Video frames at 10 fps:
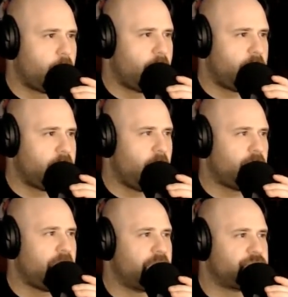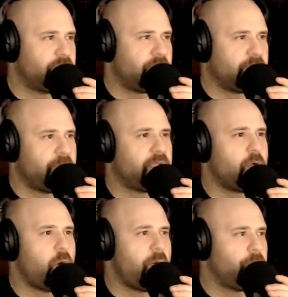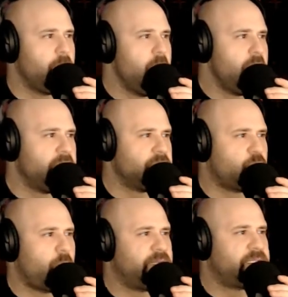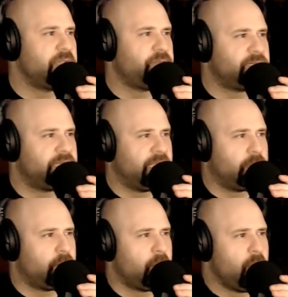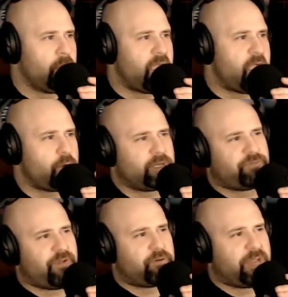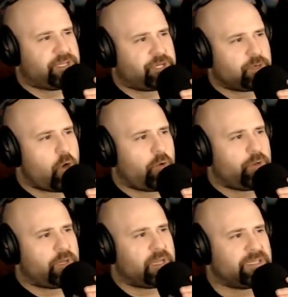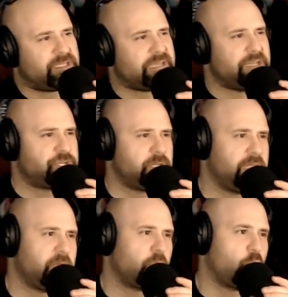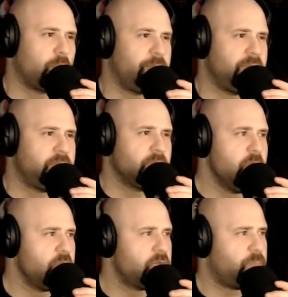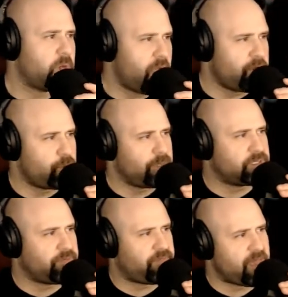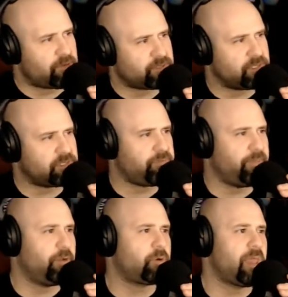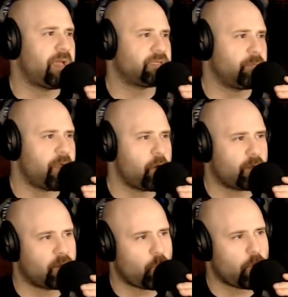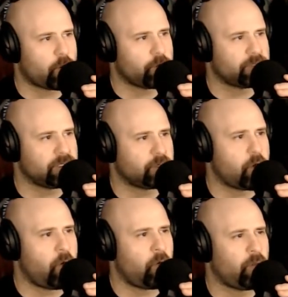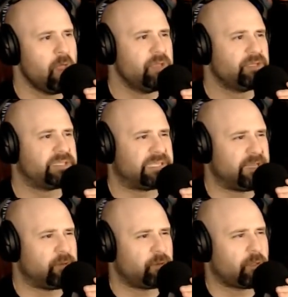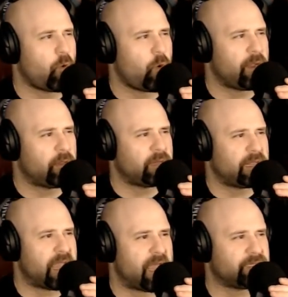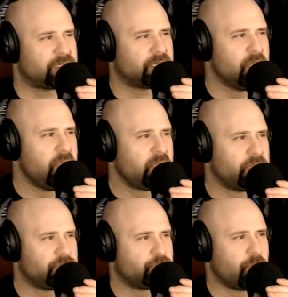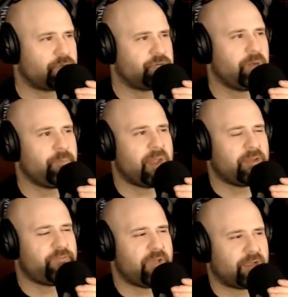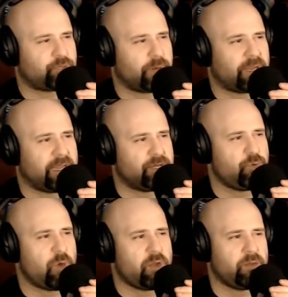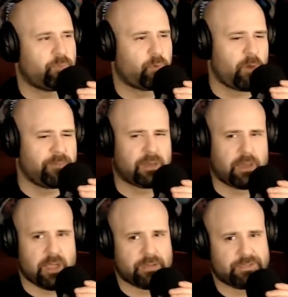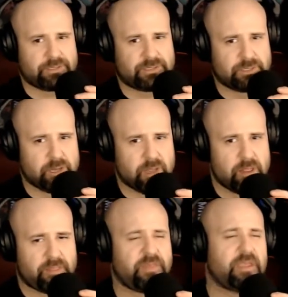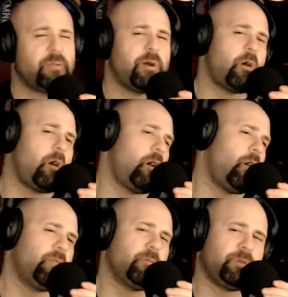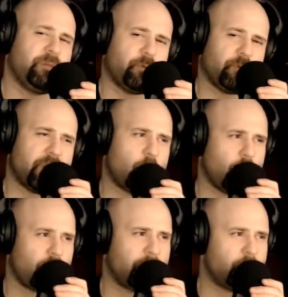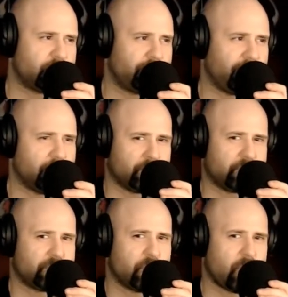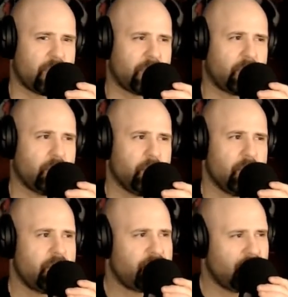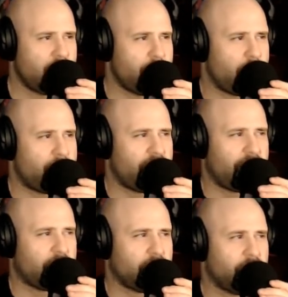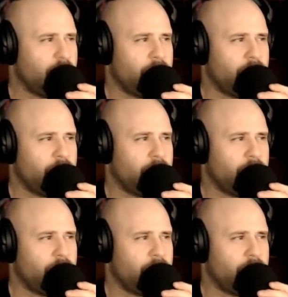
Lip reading: All right. Oh, actually, let me go up. In 2017, the Heritage Foundation called it essentially an agreement to put hundreds of thousands of middle-class American workers in coal, steel, oil and gas, construction and manufacturing into unemployment lines. Think about all the people that work in those fields. All right. Think about that.